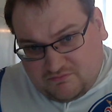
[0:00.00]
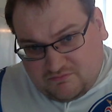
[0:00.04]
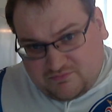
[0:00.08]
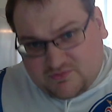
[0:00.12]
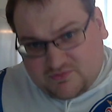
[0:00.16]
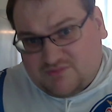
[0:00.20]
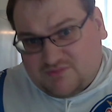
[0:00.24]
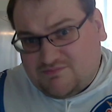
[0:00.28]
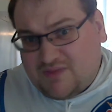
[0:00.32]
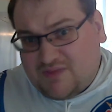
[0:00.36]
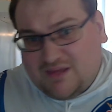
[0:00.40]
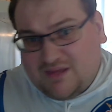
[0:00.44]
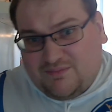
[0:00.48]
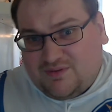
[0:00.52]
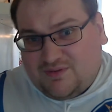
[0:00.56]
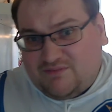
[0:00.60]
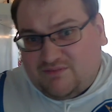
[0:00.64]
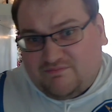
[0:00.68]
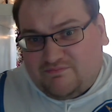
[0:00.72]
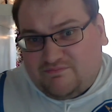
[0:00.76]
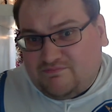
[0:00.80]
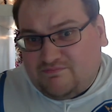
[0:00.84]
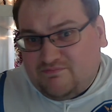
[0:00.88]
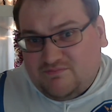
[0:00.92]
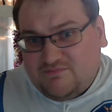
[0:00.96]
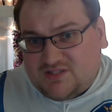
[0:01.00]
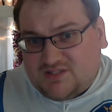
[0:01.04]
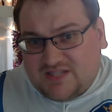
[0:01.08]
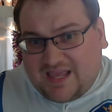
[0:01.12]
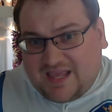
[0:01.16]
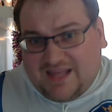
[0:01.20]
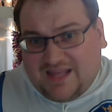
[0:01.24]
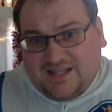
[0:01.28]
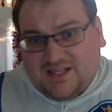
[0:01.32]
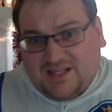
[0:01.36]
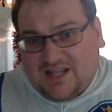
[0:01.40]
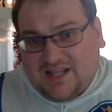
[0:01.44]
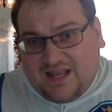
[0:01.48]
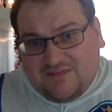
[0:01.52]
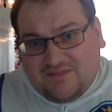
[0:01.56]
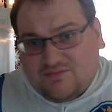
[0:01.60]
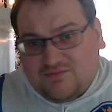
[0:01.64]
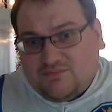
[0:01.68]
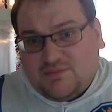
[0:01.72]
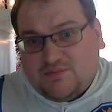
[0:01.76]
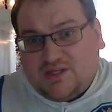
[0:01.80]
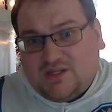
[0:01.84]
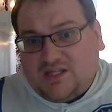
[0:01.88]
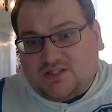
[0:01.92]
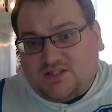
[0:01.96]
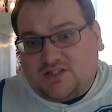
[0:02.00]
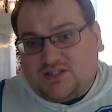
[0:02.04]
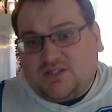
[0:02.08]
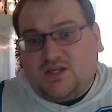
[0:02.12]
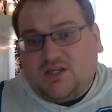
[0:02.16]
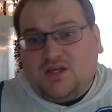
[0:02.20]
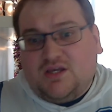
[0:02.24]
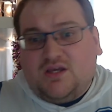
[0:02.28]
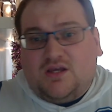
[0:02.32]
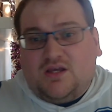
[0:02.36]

maybe 10-11 minutes